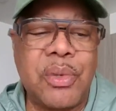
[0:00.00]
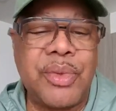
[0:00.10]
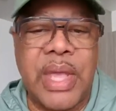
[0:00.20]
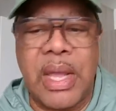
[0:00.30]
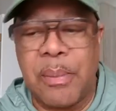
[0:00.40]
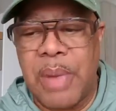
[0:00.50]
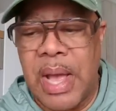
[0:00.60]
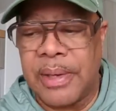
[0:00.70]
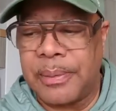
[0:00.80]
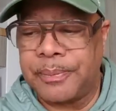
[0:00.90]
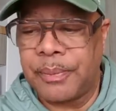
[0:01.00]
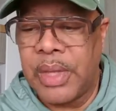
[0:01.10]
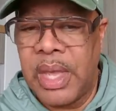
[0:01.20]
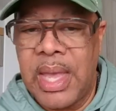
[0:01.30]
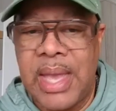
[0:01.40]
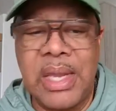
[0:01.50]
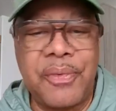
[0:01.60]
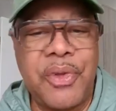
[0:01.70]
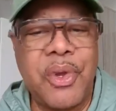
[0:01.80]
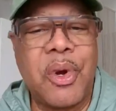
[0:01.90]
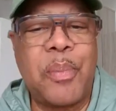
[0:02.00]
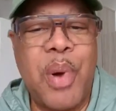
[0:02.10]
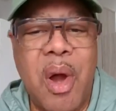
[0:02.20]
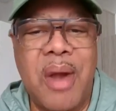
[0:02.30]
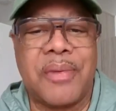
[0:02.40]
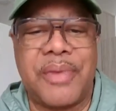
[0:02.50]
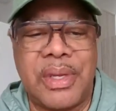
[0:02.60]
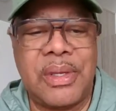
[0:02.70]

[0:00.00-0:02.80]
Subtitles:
think about them and if you're a part of it.